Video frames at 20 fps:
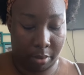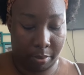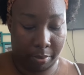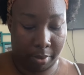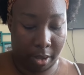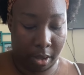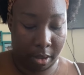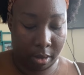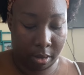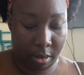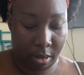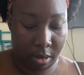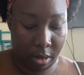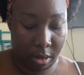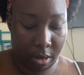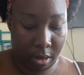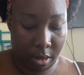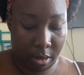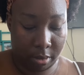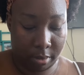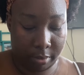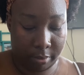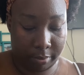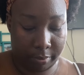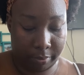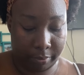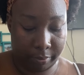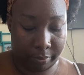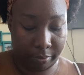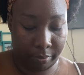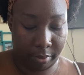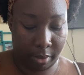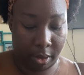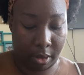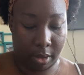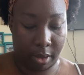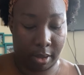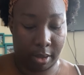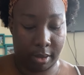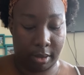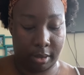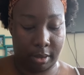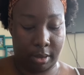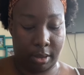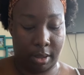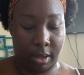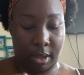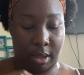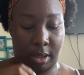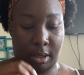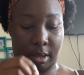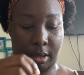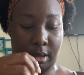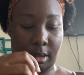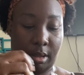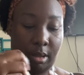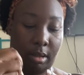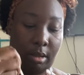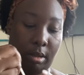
epoxy because then